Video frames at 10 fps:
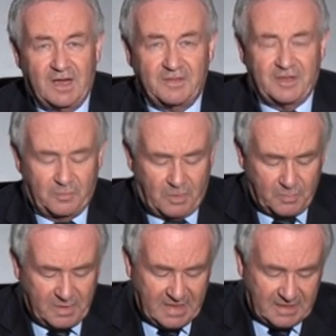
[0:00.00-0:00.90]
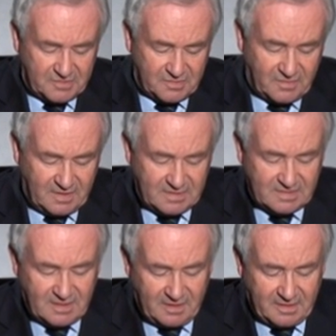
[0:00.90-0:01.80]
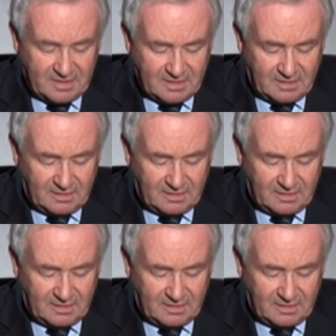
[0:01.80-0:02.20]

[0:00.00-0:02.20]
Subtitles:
And then when we get to things like